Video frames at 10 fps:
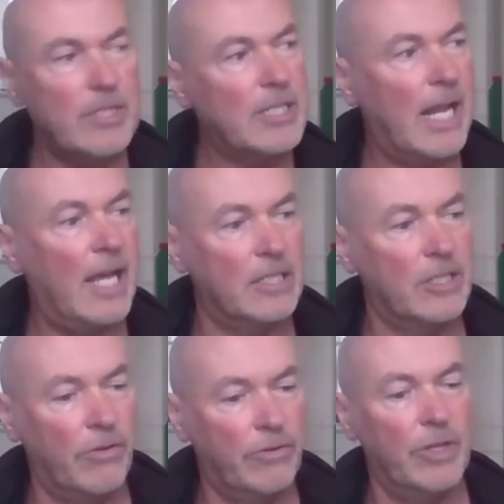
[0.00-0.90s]
first class
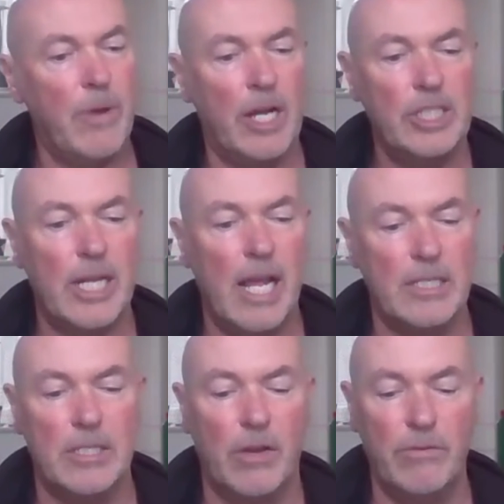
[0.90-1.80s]
is over, the March
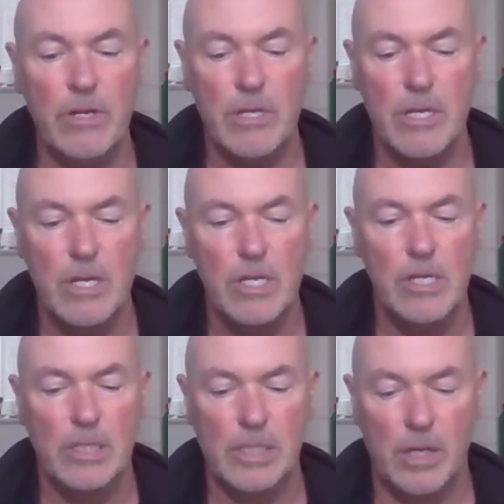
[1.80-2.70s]
class is over.
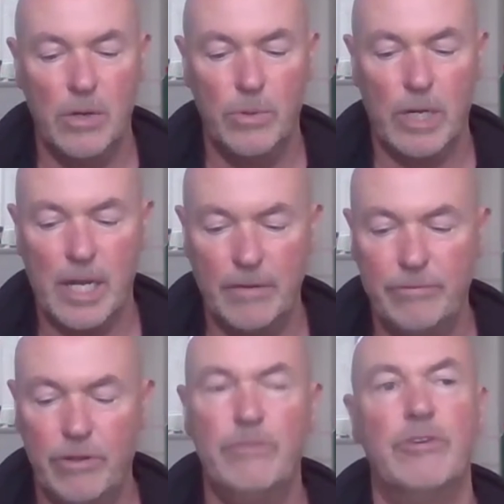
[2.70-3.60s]
So we're kind
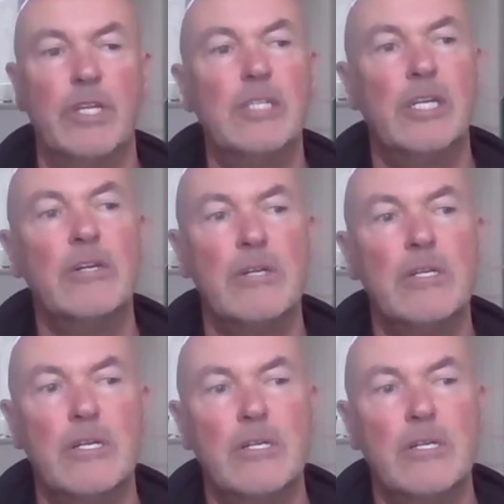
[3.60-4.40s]
of full for this year.